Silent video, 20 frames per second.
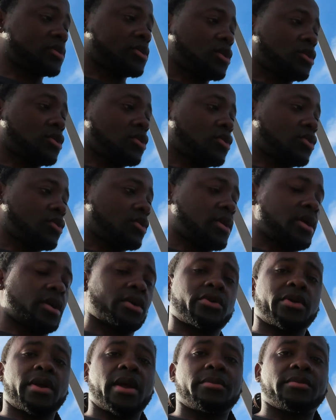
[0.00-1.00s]
So I
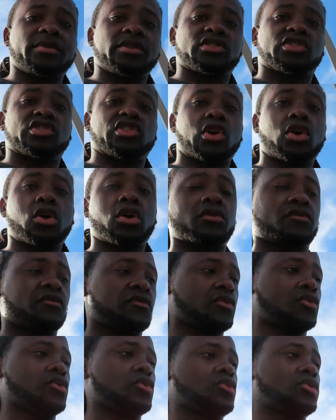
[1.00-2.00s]
grabbed this dog
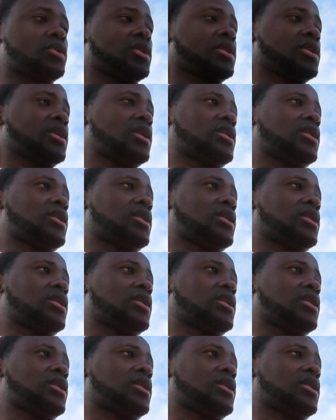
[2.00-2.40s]
food and